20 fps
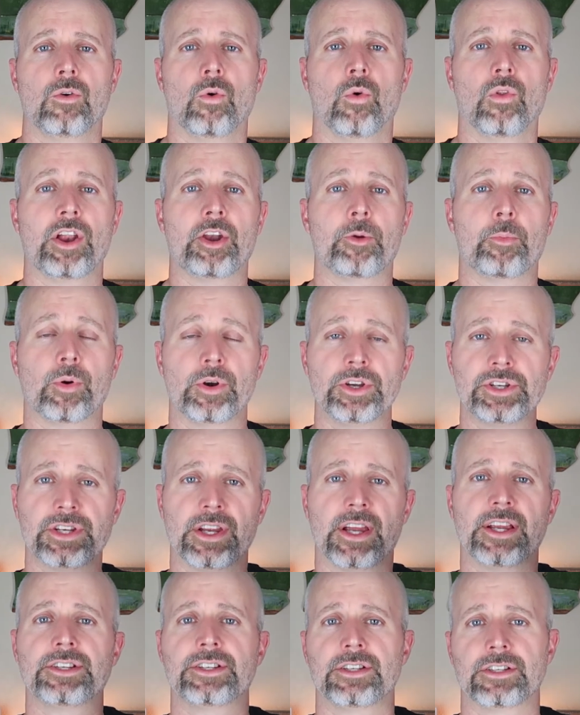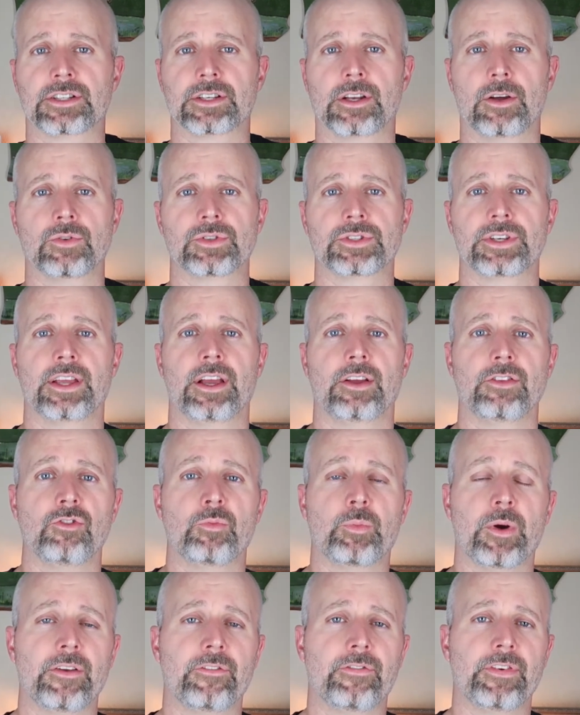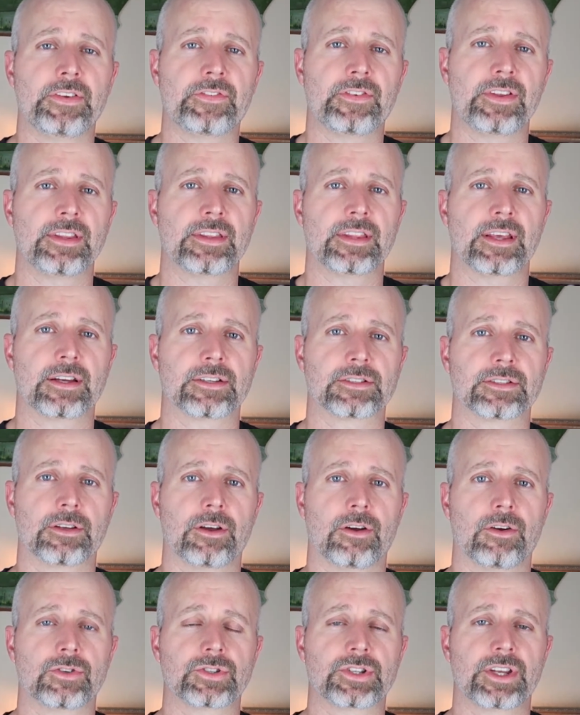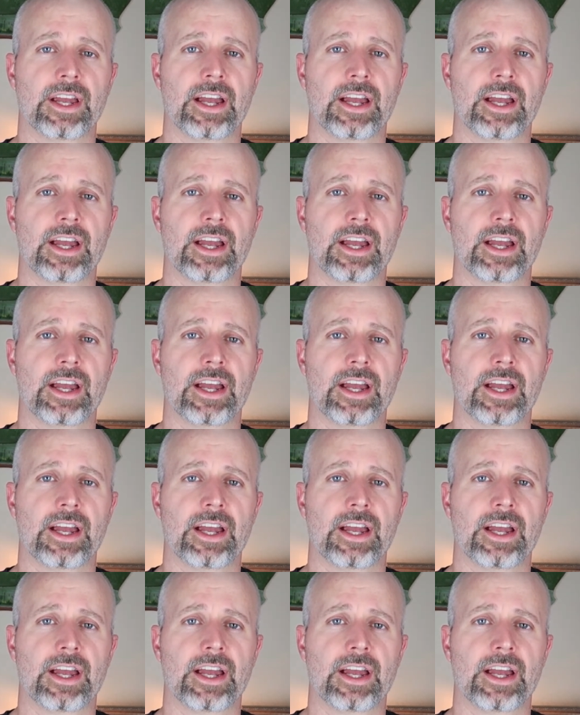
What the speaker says: Well, that depreciation slows down. You pay $15,000